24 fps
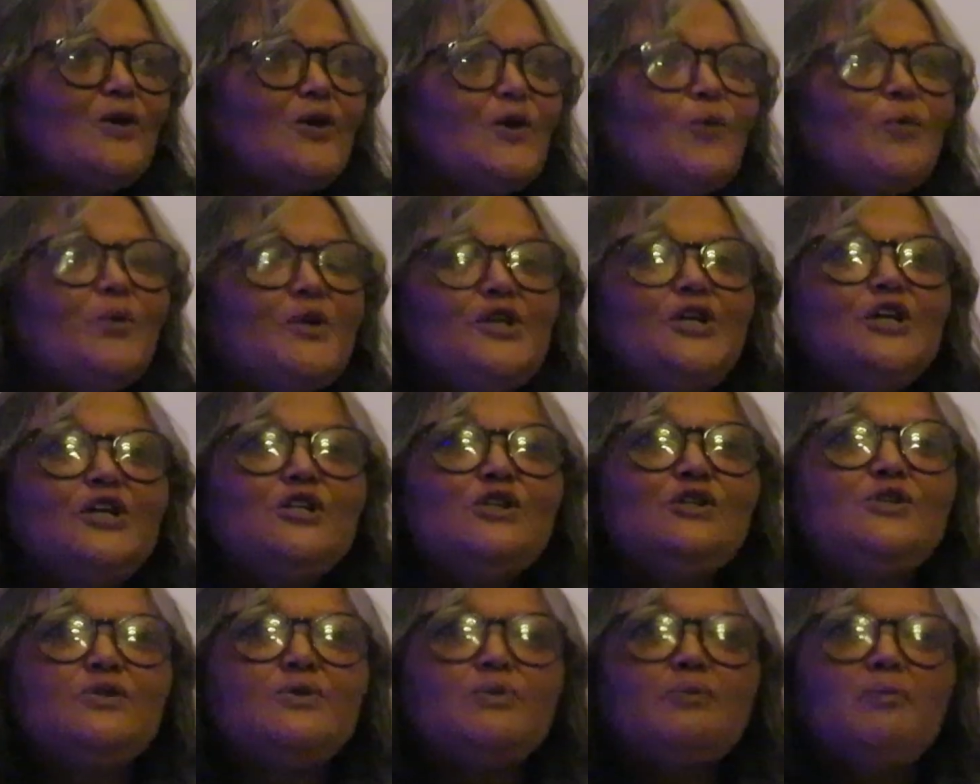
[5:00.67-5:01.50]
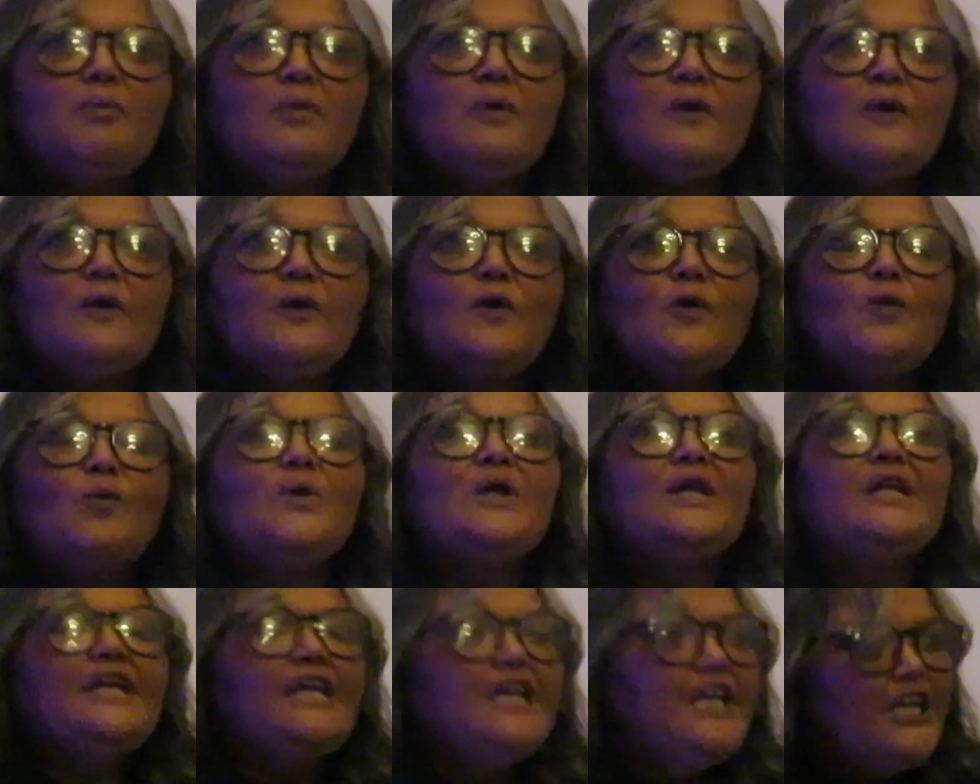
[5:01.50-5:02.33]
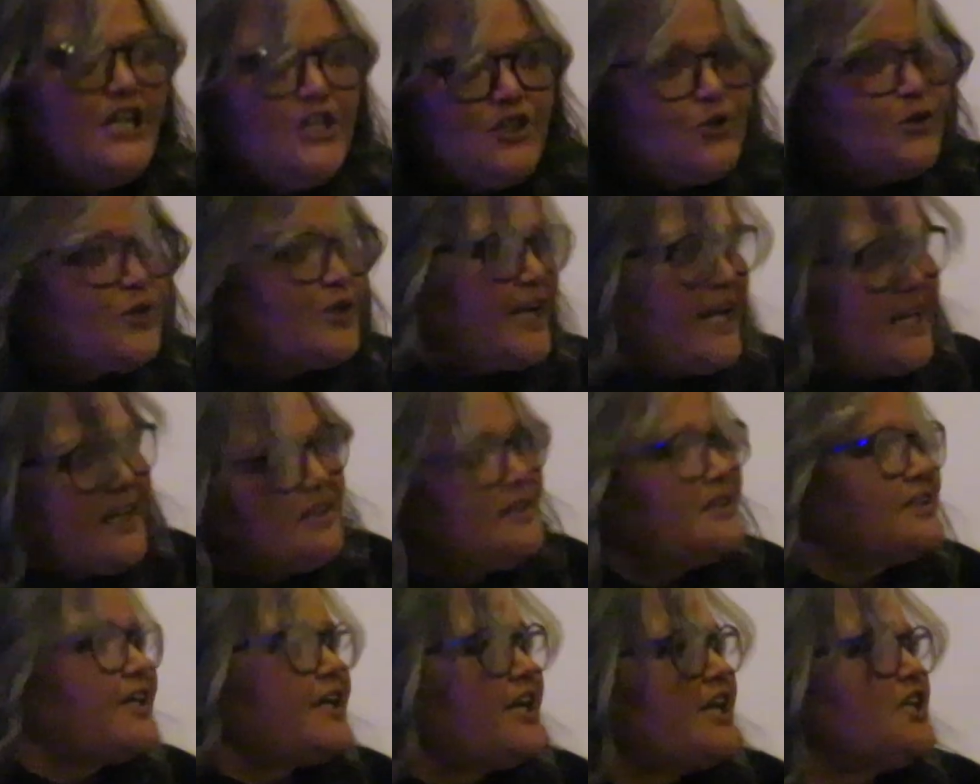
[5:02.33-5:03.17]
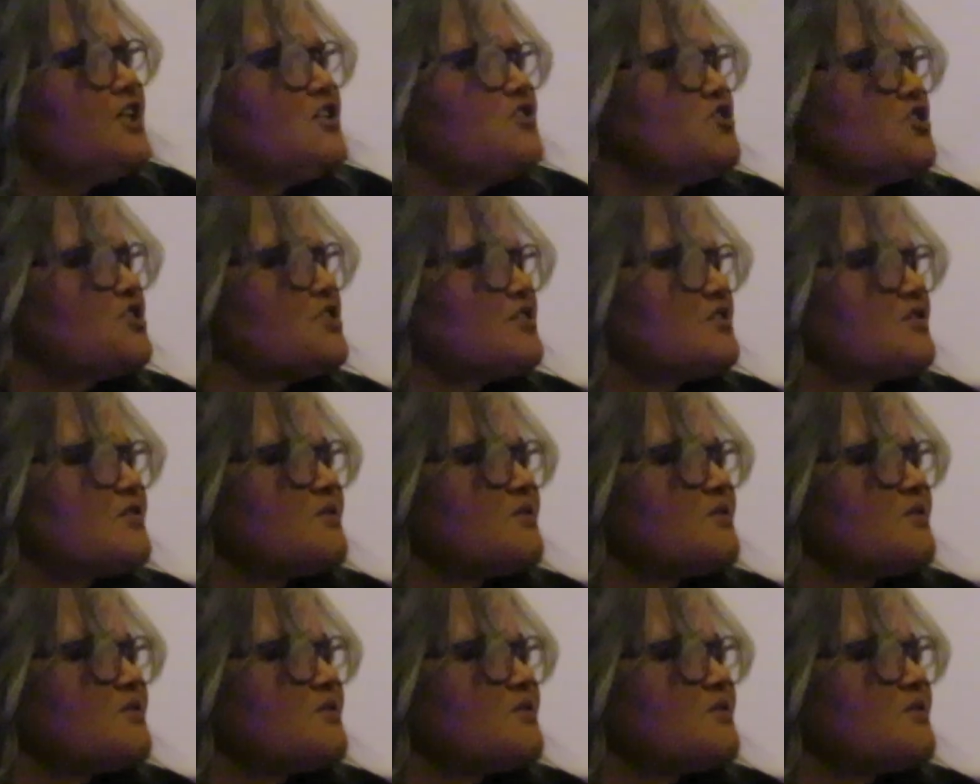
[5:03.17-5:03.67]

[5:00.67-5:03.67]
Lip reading: we need to rattle the cages.